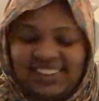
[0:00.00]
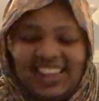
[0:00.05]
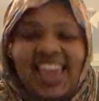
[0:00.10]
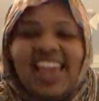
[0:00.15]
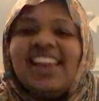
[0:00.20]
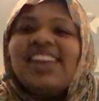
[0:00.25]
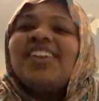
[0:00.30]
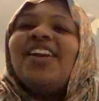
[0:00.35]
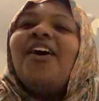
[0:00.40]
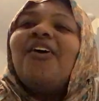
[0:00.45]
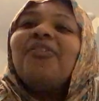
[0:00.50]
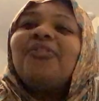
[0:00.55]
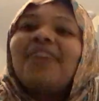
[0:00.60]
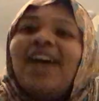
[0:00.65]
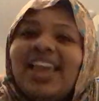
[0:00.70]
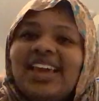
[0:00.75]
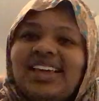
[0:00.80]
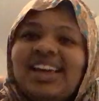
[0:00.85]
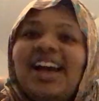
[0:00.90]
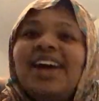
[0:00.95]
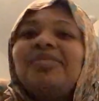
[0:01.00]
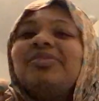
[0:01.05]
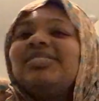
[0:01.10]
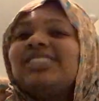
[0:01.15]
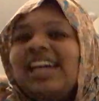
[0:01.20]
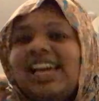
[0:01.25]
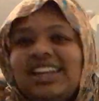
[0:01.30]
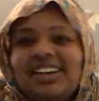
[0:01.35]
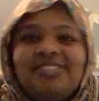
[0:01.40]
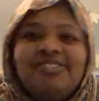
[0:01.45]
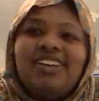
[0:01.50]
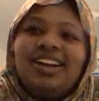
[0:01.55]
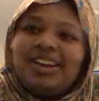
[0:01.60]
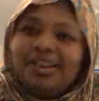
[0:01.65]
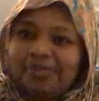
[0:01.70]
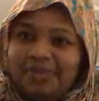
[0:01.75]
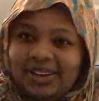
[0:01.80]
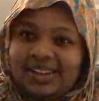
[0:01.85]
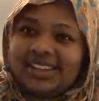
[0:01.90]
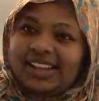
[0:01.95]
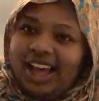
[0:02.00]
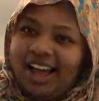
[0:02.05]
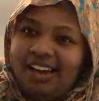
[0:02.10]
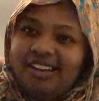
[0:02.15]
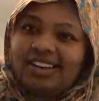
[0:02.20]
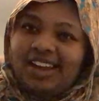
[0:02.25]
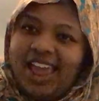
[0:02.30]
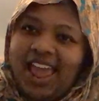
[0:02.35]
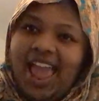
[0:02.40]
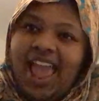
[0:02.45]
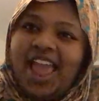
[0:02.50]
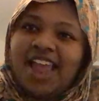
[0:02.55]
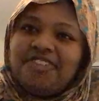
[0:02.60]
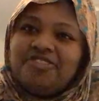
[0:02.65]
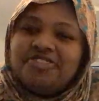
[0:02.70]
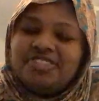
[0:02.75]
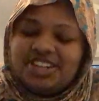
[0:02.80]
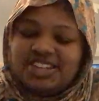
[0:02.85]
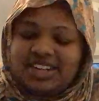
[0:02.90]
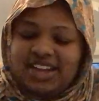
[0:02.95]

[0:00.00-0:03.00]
Ain't no way I'm trying to run up and down every